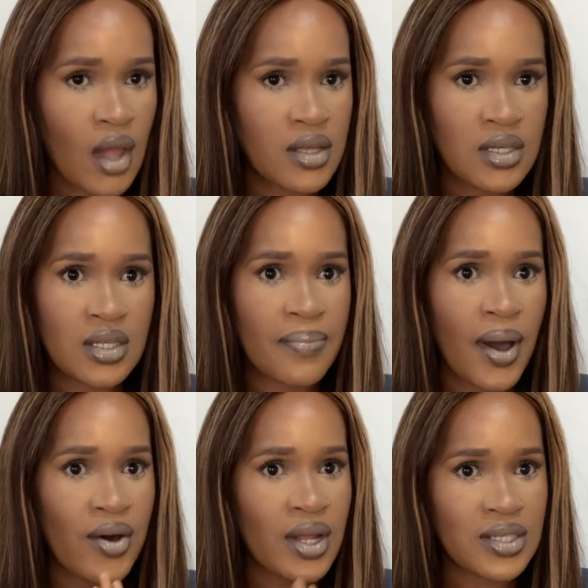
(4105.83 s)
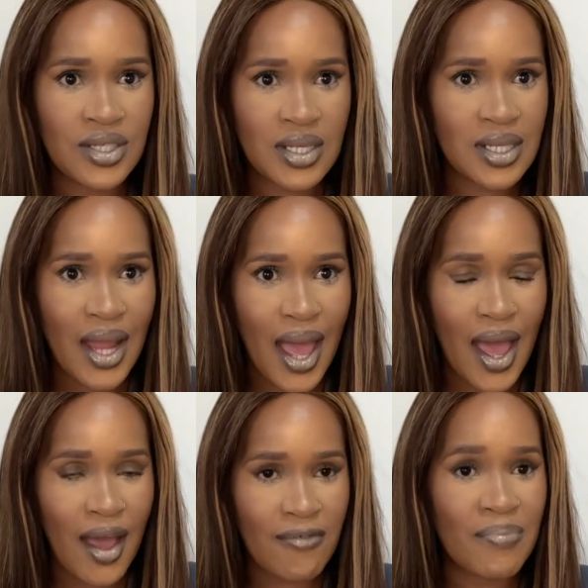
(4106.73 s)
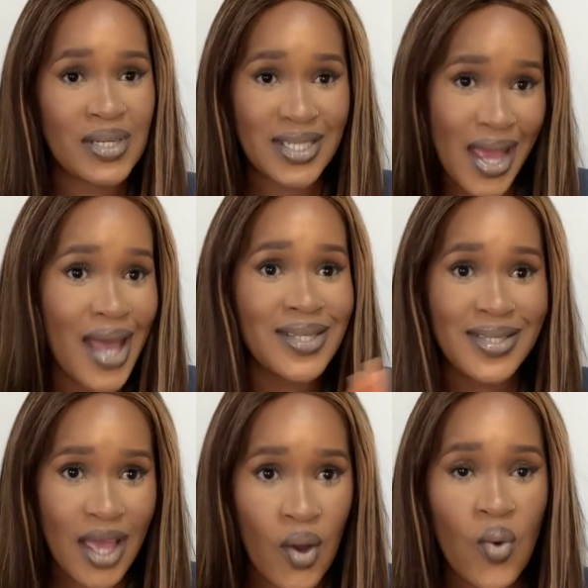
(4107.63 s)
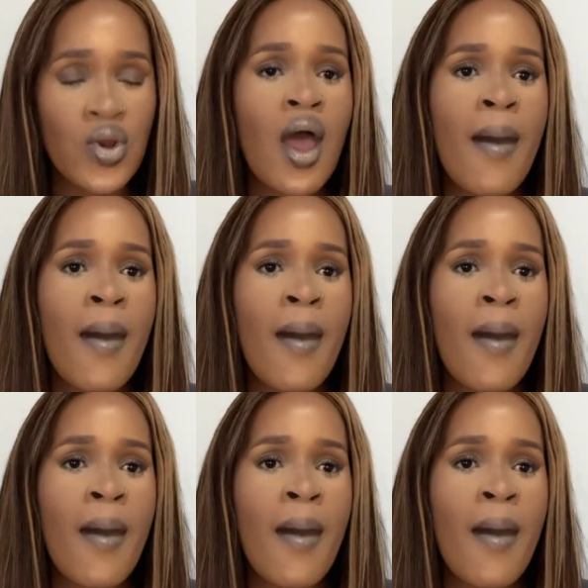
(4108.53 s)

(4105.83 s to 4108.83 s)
Setting powder she doesn't have, but she has her own.